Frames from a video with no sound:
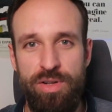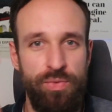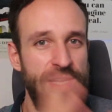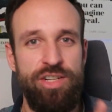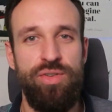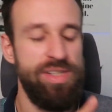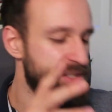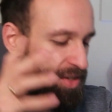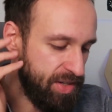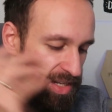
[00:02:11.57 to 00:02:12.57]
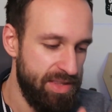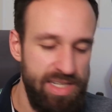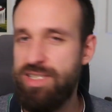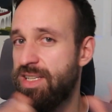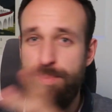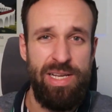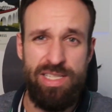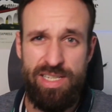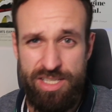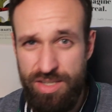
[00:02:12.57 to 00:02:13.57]
Flutter is good at this,
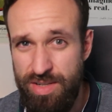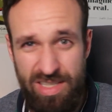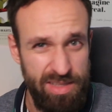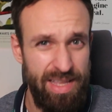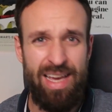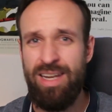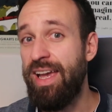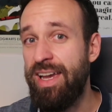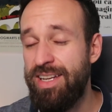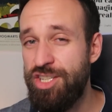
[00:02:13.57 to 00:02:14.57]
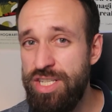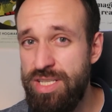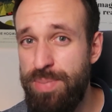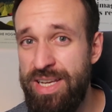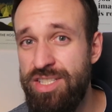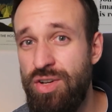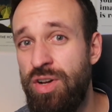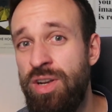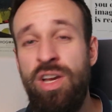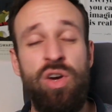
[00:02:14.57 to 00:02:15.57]
Capacitor is good at that, and it just depends
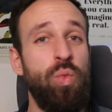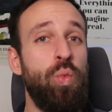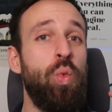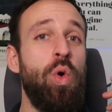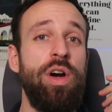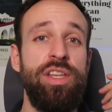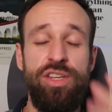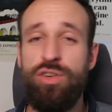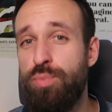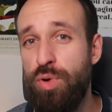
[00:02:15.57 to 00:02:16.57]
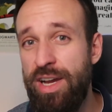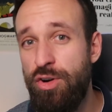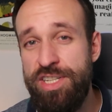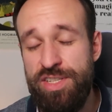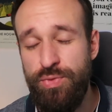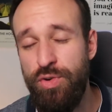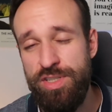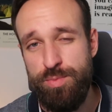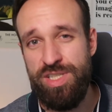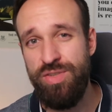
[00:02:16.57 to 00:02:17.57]
on what your priorities for a
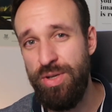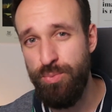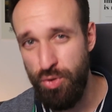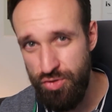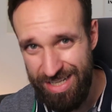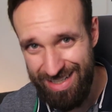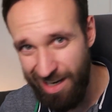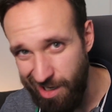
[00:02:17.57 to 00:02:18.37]
specific project